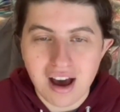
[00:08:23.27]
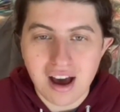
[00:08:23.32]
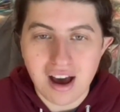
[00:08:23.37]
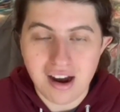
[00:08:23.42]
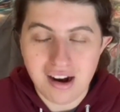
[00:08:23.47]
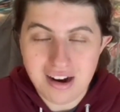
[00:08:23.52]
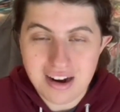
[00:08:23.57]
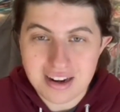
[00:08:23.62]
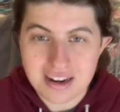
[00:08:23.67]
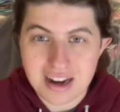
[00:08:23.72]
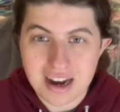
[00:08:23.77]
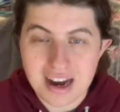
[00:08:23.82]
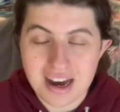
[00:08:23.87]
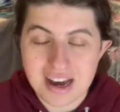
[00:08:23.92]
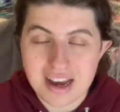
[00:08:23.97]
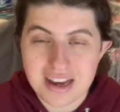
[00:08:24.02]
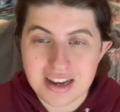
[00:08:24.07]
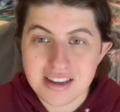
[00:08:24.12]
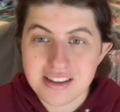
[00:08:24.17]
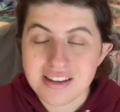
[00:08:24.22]
All right,
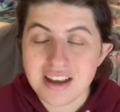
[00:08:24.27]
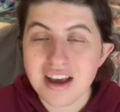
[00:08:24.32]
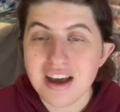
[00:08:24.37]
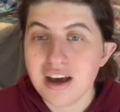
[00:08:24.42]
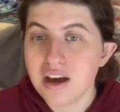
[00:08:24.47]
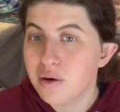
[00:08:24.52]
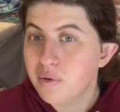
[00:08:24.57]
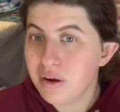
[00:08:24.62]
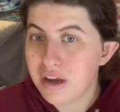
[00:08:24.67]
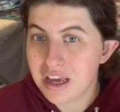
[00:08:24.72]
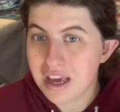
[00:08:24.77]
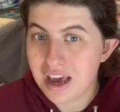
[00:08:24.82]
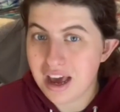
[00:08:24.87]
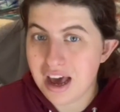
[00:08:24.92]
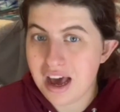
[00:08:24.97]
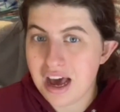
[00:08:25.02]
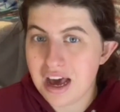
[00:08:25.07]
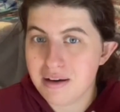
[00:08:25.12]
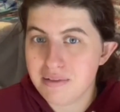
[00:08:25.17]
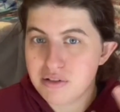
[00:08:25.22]
guys, we
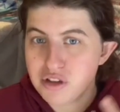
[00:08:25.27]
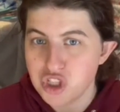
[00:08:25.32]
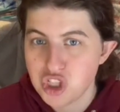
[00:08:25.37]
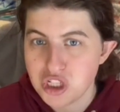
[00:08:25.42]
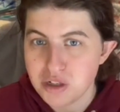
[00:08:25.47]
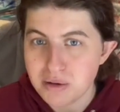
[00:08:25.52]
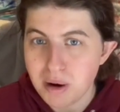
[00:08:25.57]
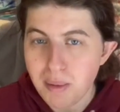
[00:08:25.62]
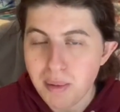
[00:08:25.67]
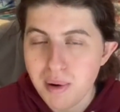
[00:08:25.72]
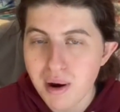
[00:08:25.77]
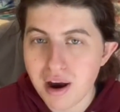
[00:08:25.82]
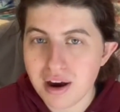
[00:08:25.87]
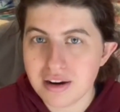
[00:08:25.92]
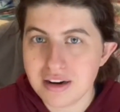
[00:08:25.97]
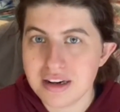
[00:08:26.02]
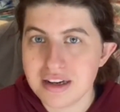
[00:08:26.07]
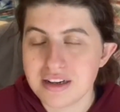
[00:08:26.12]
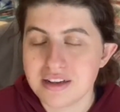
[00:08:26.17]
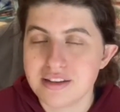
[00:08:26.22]
have 2 more
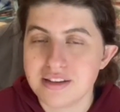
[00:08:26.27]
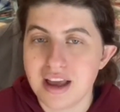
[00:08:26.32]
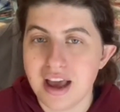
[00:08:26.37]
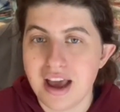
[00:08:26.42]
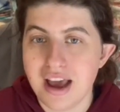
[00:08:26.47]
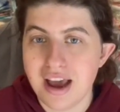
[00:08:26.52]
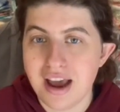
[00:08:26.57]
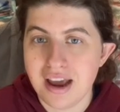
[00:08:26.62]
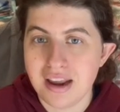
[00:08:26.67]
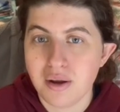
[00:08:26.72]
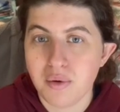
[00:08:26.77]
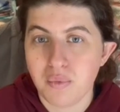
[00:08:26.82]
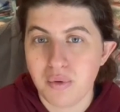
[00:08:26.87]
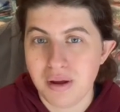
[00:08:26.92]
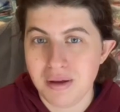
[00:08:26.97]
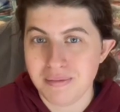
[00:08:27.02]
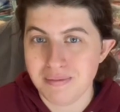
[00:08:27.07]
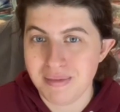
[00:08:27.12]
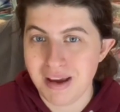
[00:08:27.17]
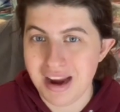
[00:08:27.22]
products and we
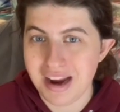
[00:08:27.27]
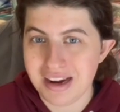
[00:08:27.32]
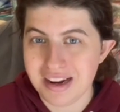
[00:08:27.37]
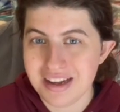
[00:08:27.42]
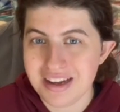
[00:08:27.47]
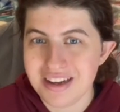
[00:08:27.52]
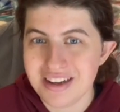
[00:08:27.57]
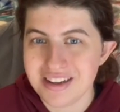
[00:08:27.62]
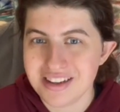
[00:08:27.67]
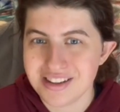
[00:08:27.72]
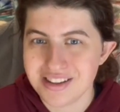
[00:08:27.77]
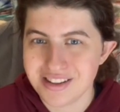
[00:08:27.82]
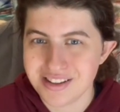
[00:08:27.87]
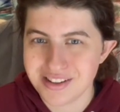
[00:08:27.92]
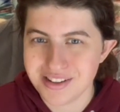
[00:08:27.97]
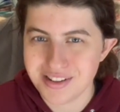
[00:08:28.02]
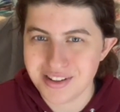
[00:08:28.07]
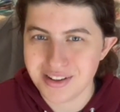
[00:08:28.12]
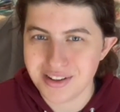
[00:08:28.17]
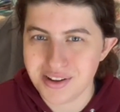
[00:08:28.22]
made it
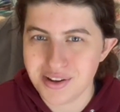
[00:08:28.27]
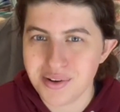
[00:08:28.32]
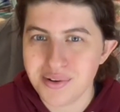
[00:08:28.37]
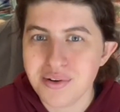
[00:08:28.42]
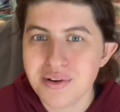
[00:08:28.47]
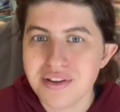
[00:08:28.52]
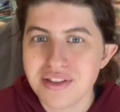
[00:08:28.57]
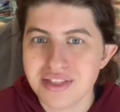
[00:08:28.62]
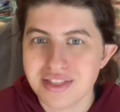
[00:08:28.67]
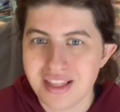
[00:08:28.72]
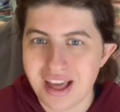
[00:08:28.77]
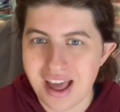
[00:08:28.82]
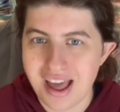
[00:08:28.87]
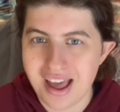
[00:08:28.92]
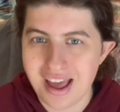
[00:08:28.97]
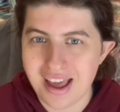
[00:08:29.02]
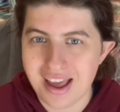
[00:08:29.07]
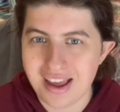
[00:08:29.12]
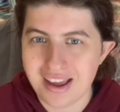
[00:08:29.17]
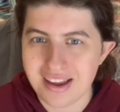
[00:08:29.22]
to the
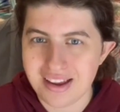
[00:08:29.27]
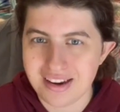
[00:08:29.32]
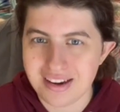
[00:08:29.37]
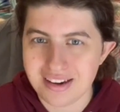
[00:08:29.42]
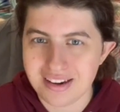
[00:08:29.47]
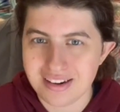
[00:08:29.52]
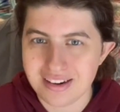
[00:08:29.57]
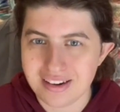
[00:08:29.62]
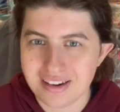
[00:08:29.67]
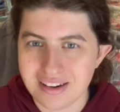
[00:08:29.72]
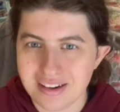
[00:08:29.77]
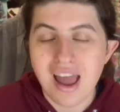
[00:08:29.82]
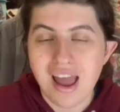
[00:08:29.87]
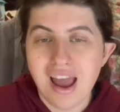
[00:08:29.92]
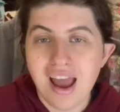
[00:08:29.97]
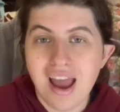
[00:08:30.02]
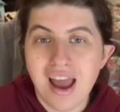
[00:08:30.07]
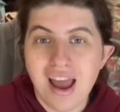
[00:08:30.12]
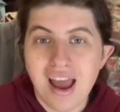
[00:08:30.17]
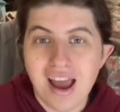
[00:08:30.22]
end.
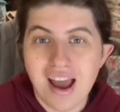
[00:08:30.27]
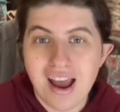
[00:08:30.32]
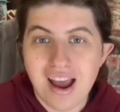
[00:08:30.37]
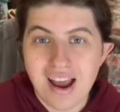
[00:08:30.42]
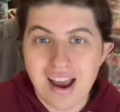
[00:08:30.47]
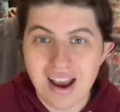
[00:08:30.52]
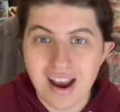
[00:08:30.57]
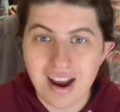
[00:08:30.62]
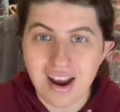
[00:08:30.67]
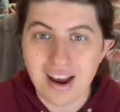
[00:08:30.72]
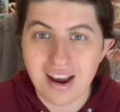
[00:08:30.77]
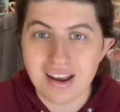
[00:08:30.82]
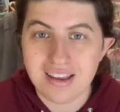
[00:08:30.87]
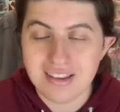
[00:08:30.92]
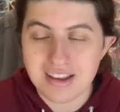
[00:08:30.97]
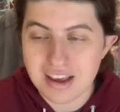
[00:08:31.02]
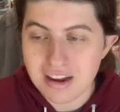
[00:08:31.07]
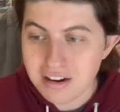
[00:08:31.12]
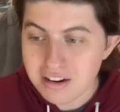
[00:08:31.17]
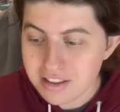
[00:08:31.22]
And
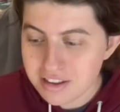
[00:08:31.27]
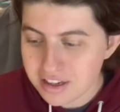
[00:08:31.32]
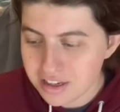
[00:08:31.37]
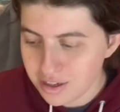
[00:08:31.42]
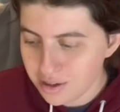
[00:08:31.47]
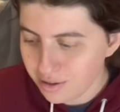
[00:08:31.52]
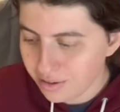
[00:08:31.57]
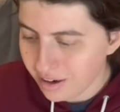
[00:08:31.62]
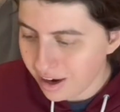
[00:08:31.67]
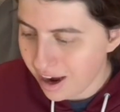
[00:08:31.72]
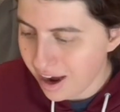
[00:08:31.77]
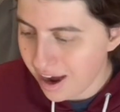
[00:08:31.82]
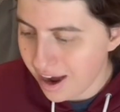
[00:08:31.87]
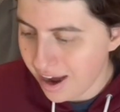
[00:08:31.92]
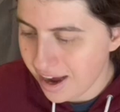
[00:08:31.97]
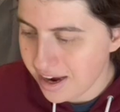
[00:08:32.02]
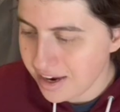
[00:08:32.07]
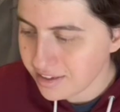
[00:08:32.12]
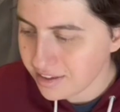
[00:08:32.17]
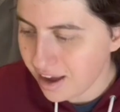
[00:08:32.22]
the other thing, you
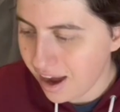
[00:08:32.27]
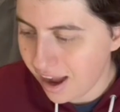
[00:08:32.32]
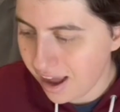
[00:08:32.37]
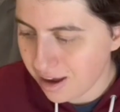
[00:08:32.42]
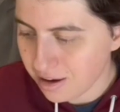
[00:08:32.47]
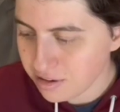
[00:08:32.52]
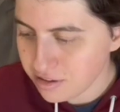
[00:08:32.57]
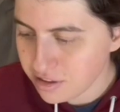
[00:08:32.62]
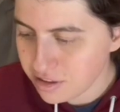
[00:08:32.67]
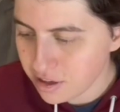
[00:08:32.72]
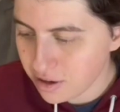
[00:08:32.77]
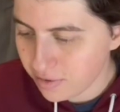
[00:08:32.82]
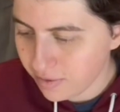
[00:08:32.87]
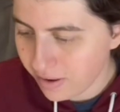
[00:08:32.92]
guys, I also